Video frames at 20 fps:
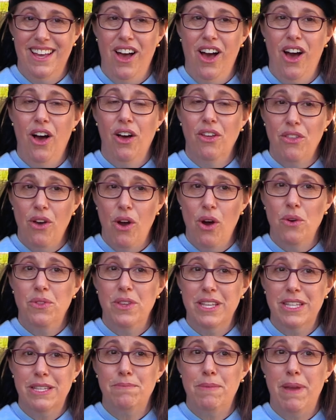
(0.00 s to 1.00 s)
Although
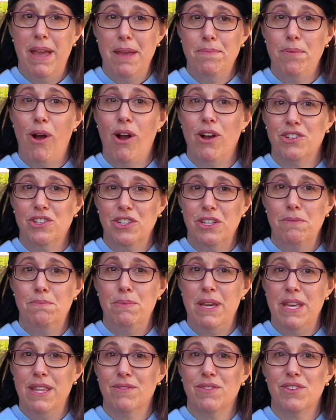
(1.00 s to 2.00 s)
this may partially
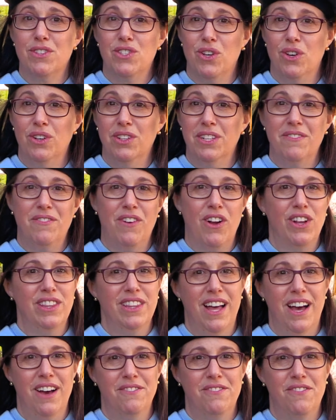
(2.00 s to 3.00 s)
be the result of our
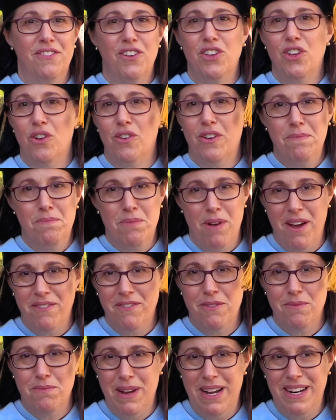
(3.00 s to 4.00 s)
love for Uri
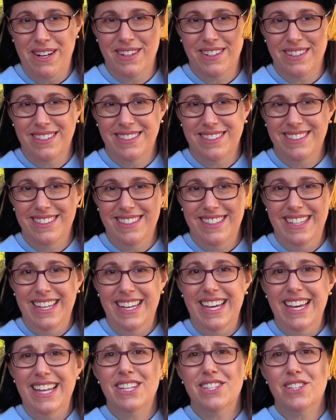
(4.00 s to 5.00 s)
Bronfenbrenner,
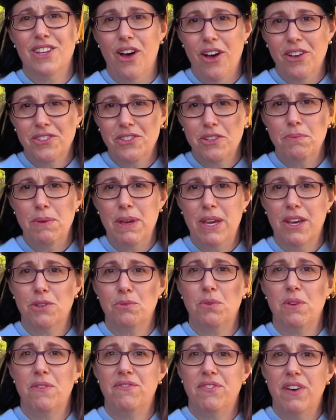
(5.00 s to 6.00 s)
it is also because
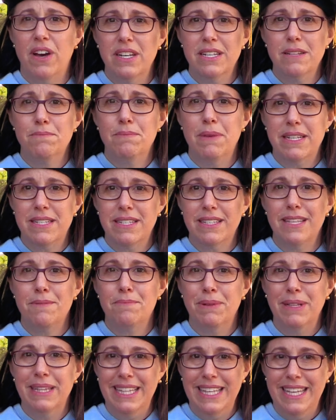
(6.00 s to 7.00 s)
we fundamentally
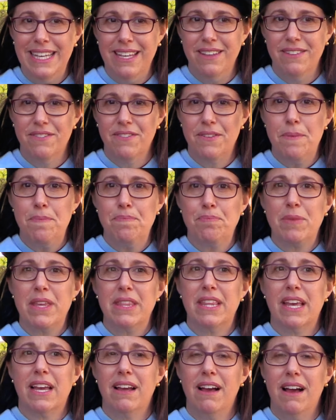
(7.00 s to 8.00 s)
believe
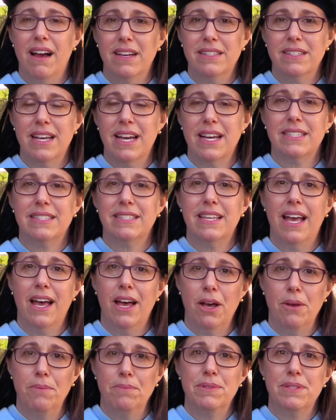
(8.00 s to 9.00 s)
that context
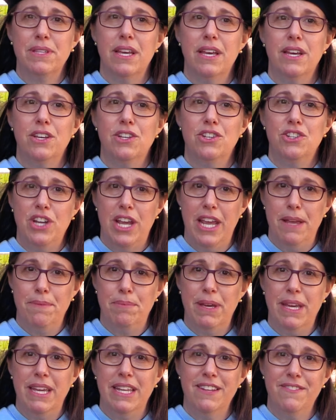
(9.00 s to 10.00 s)
helps shape
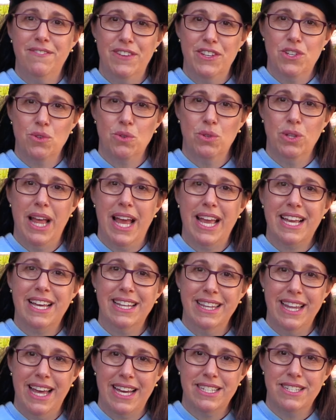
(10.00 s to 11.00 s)
individual and
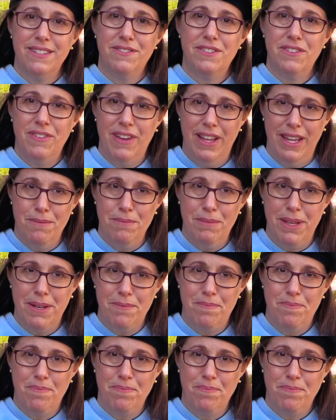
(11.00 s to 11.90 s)
collective development.